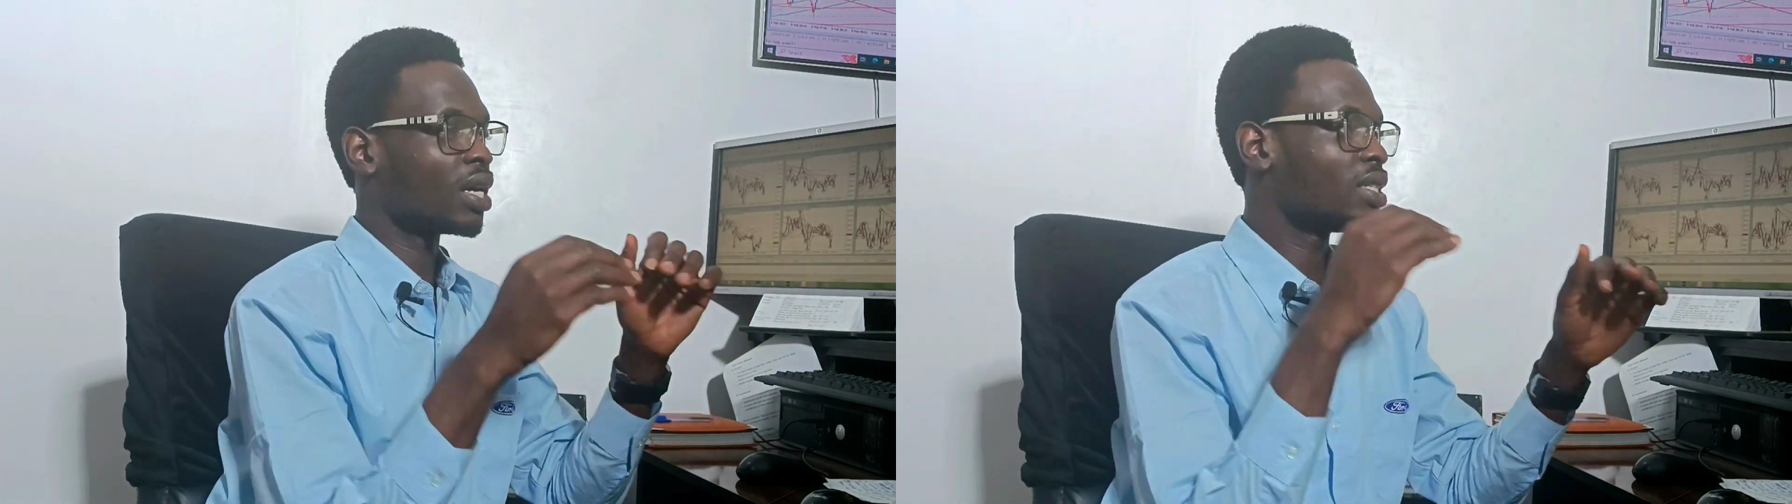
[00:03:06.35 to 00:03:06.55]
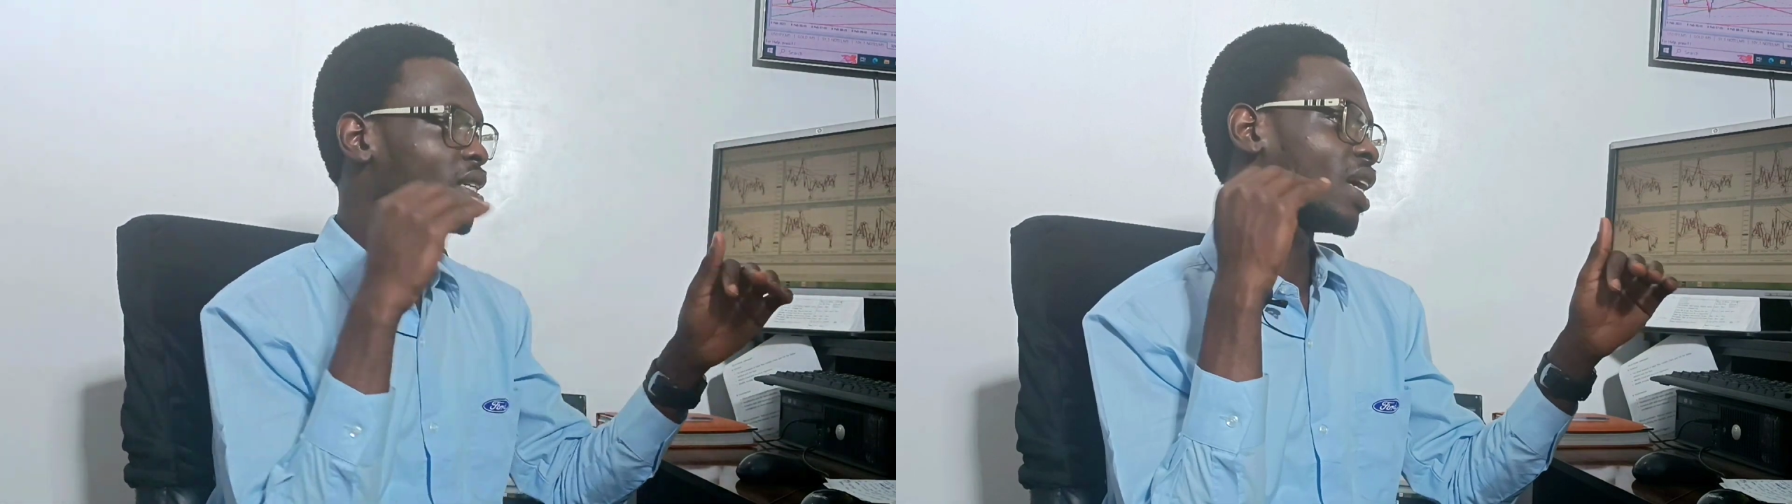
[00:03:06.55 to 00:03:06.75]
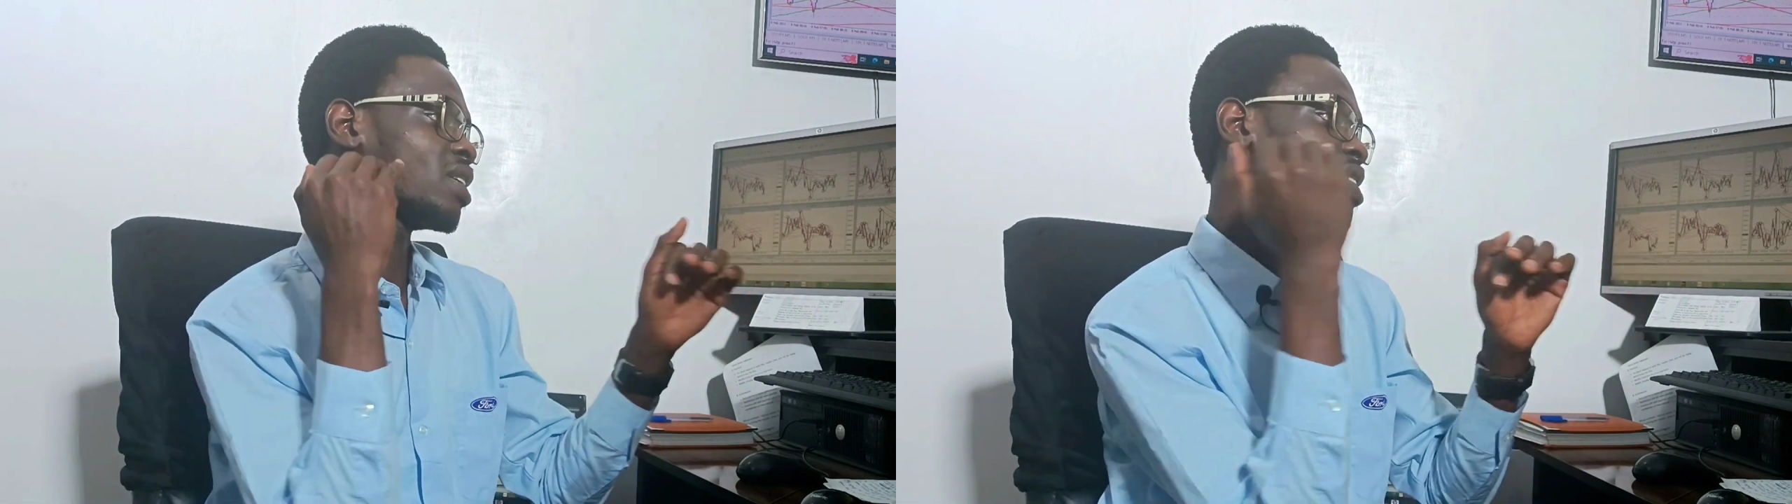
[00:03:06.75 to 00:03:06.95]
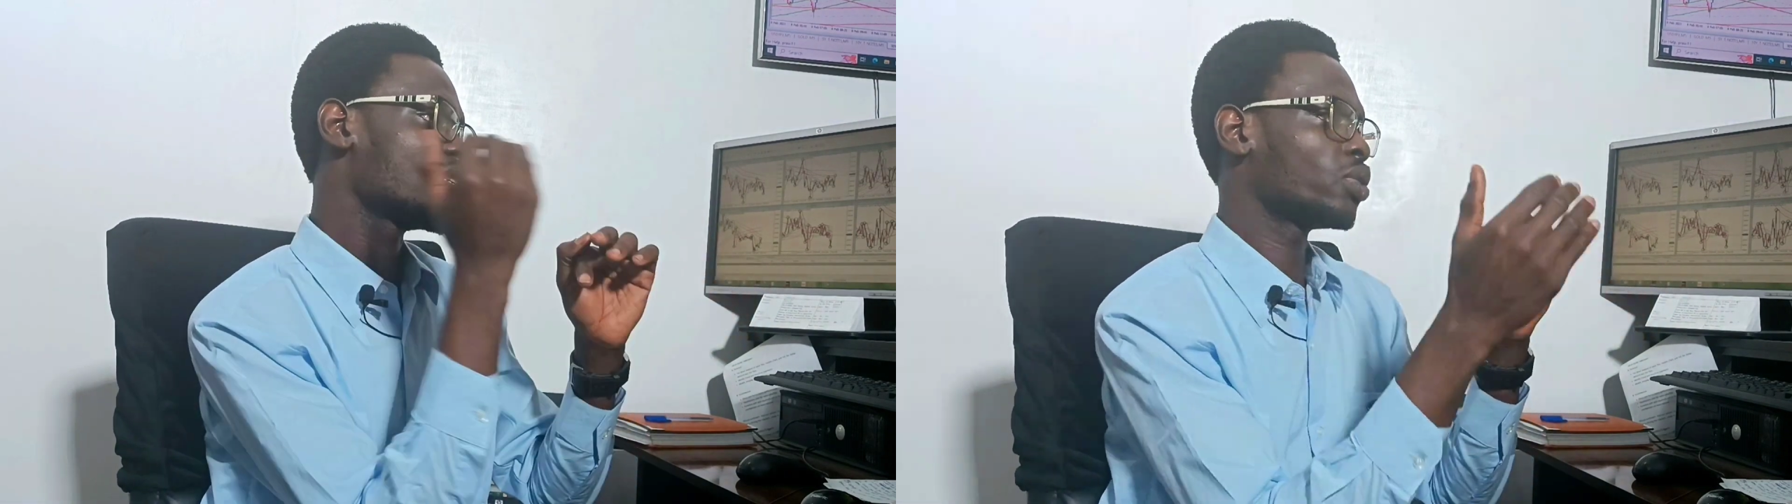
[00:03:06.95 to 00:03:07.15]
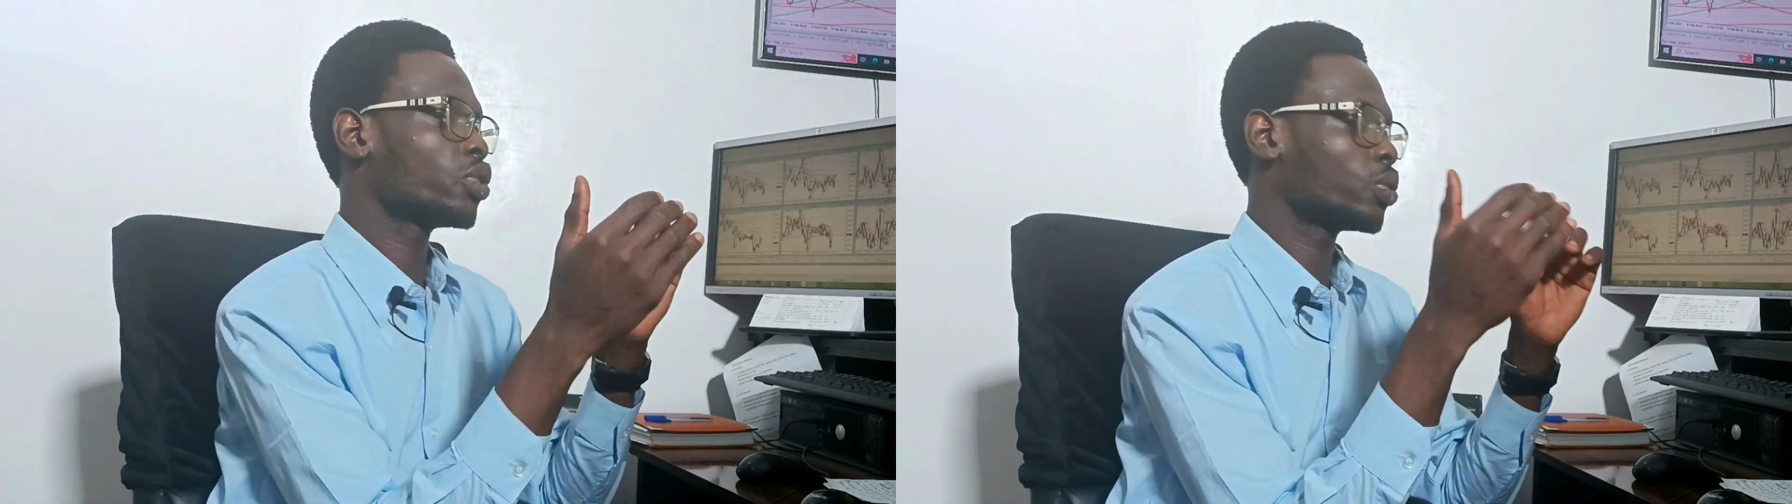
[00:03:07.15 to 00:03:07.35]
The next
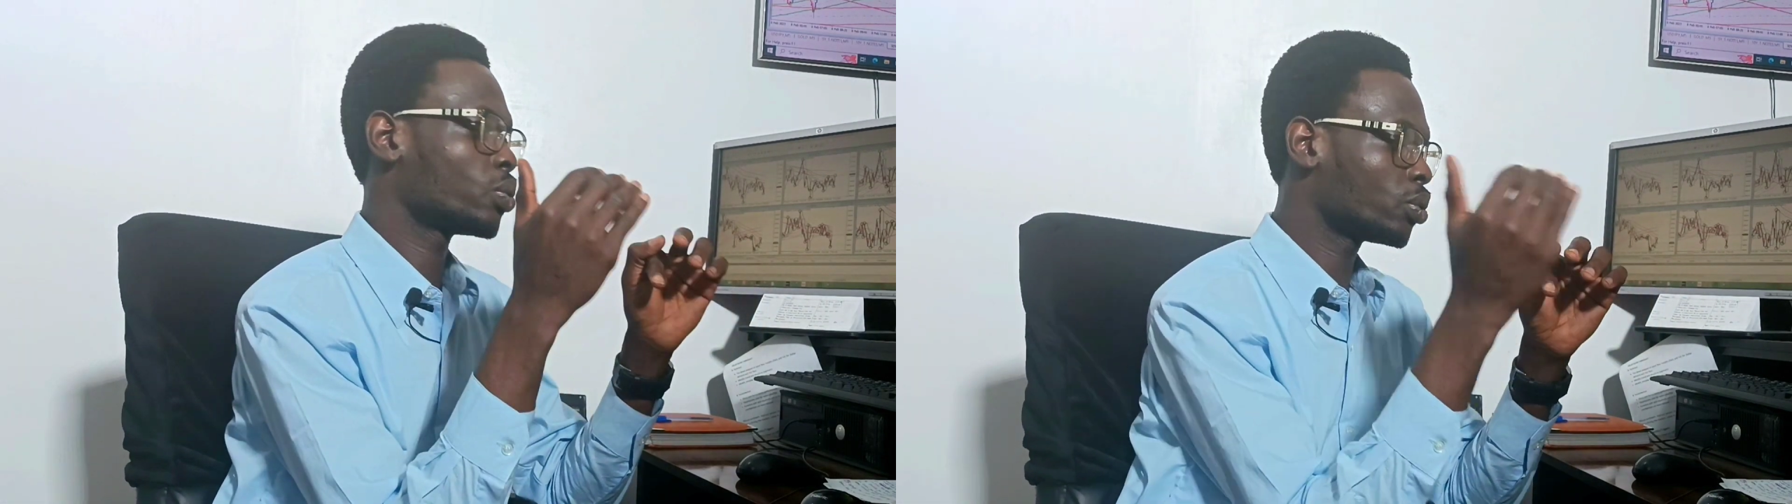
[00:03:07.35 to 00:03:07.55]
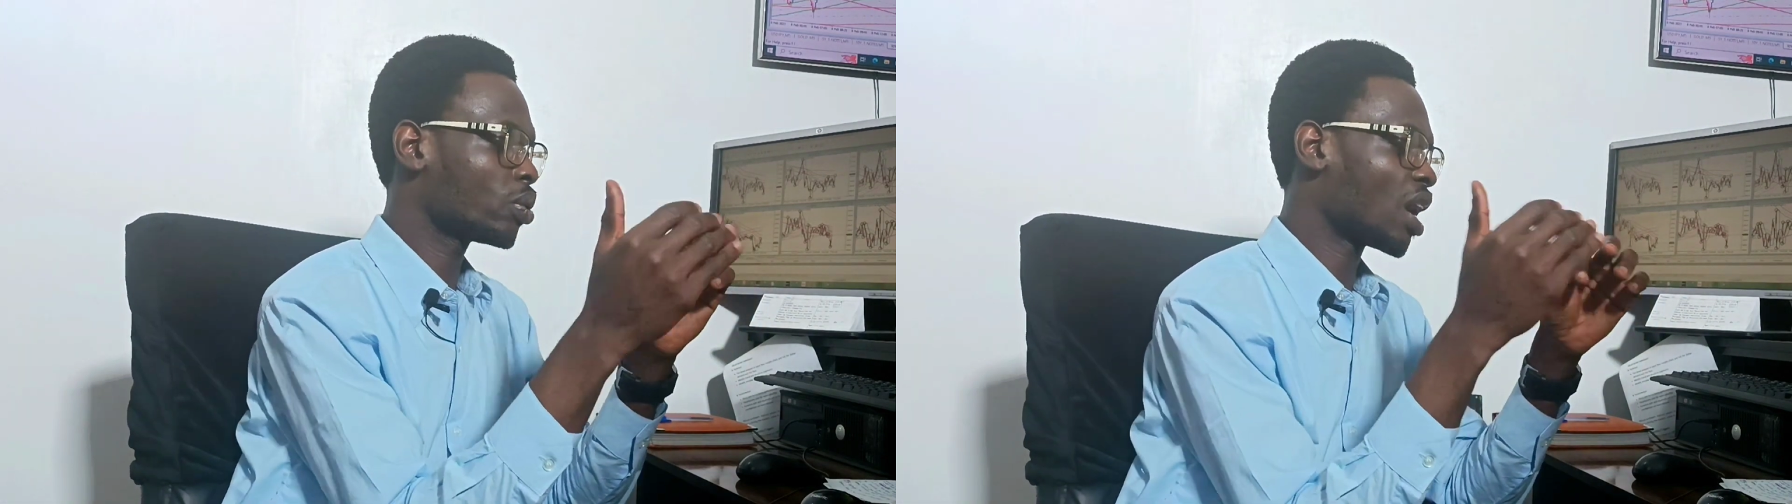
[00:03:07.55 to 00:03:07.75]
thing you should do